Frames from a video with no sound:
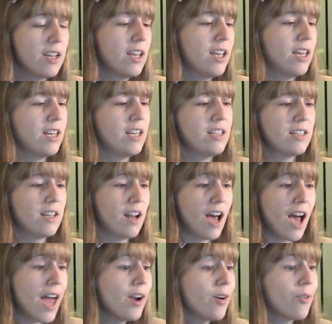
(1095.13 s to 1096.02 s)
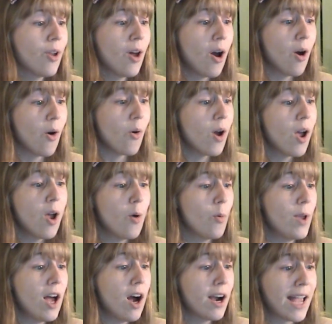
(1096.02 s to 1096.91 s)
And he said, I don't know.
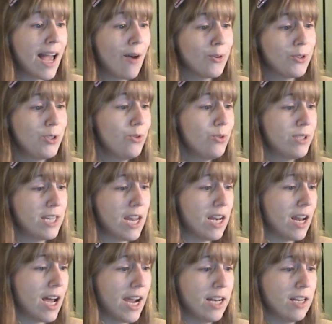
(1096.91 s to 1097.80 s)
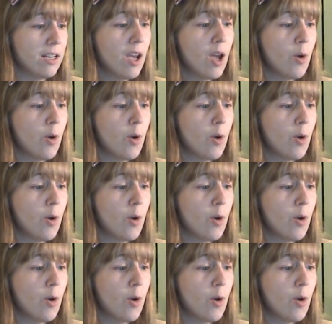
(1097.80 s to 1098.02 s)
We hung out Tuesday night.